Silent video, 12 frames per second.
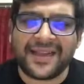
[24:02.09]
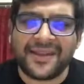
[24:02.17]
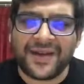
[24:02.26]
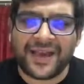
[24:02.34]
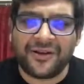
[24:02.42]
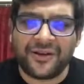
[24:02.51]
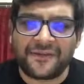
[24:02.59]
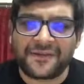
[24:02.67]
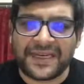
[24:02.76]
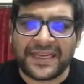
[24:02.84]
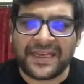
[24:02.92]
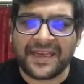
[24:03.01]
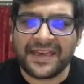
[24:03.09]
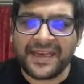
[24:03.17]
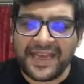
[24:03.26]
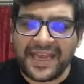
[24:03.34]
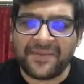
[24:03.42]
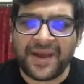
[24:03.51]
the value of 3,
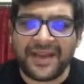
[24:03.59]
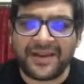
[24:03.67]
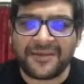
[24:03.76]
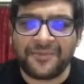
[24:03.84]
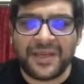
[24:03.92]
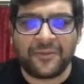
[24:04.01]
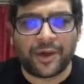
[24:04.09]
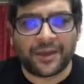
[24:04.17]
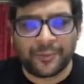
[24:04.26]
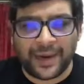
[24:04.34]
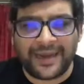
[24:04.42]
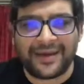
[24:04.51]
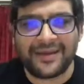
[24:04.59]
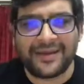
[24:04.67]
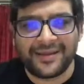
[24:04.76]
a minus b was 1.